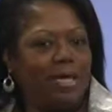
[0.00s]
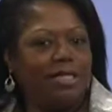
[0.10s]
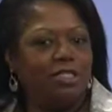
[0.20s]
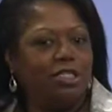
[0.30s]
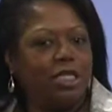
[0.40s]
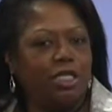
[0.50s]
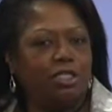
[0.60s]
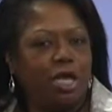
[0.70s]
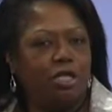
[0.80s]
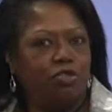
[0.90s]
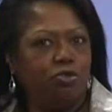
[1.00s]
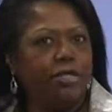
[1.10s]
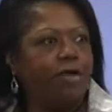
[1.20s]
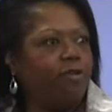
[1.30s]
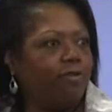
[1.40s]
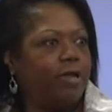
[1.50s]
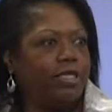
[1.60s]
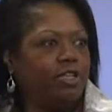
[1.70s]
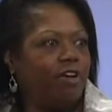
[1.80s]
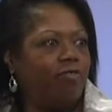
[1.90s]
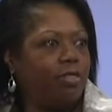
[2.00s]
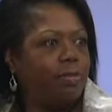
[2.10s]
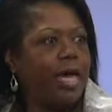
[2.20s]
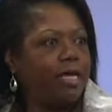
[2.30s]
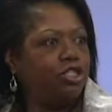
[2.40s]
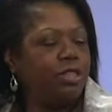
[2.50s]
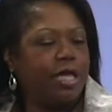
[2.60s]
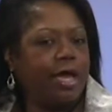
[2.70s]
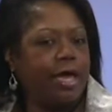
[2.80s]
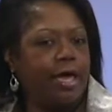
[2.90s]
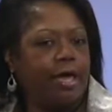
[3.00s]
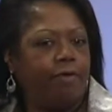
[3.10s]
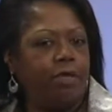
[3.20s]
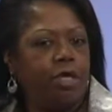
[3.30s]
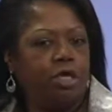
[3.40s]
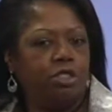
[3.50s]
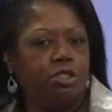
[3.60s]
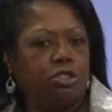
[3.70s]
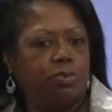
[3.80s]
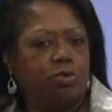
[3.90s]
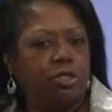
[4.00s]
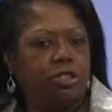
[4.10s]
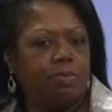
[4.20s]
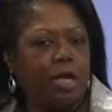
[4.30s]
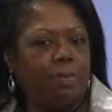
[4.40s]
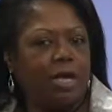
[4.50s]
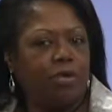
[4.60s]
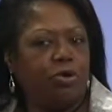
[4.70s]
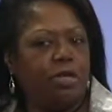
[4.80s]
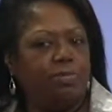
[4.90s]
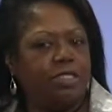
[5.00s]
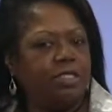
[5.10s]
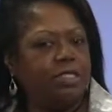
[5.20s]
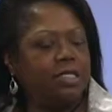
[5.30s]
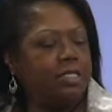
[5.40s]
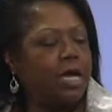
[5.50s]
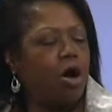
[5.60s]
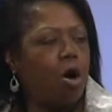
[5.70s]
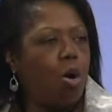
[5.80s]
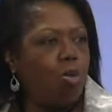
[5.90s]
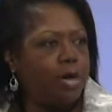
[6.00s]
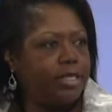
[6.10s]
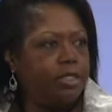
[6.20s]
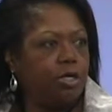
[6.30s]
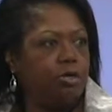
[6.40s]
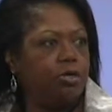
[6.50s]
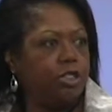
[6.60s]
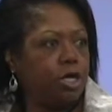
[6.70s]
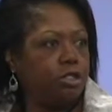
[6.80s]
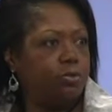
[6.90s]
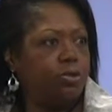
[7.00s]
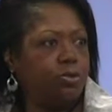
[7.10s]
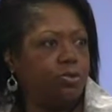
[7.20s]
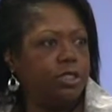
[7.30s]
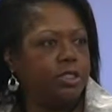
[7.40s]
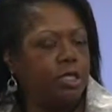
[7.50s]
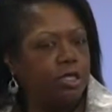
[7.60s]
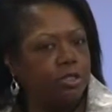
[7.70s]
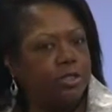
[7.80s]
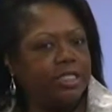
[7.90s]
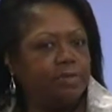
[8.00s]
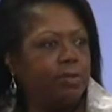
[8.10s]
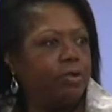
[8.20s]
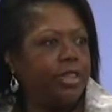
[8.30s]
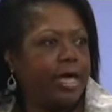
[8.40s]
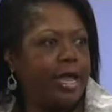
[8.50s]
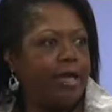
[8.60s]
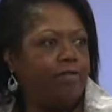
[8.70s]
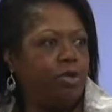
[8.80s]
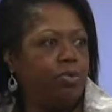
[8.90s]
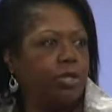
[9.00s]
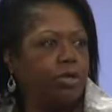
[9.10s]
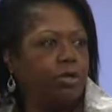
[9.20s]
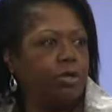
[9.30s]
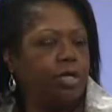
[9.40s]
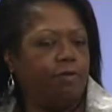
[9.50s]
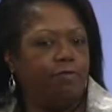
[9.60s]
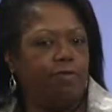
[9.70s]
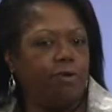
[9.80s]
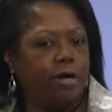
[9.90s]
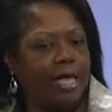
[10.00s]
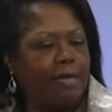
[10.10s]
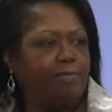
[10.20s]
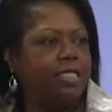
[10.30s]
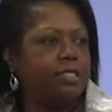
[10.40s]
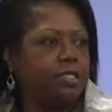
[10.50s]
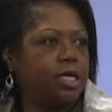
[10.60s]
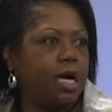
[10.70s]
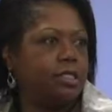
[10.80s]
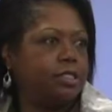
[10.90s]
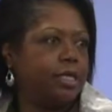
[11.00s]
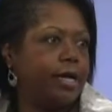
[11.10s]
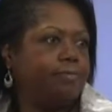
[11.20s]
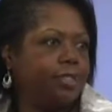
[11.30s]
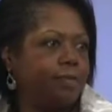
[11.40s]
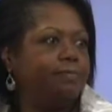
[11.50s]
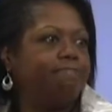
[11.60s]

basis, is truly a reflection of the passion that I have to support small and minority businesses, and I always encourage entrepreneurs to explore that avenue when they're looking for a business concept.